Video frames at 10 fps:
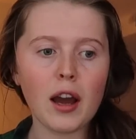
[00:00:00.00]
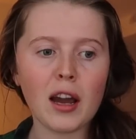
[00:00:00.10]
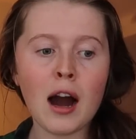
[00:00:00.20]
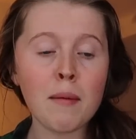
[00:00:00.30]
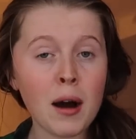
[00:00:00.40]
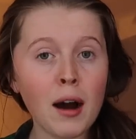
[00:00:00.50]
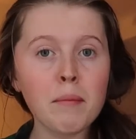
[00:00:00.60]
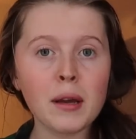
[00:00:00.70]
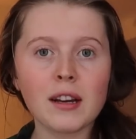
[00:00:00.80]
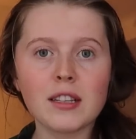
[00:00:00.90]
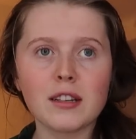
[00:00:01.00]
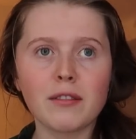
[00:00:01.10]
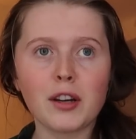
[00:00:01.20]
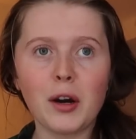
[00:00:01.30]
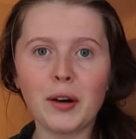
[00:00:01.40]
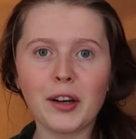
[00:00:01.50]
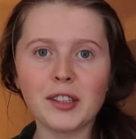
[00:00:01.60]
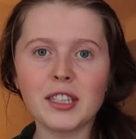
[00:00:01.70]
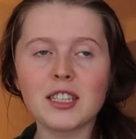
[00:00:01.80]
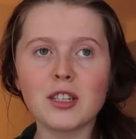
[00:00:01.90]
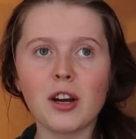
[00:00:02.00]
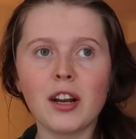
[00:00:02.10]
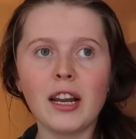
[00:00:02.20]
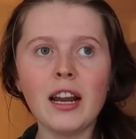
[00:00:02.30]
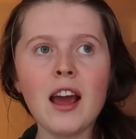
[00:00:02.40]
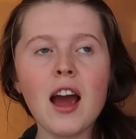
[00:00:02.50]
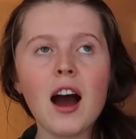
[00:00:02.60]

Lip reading: come up because of going on this journey,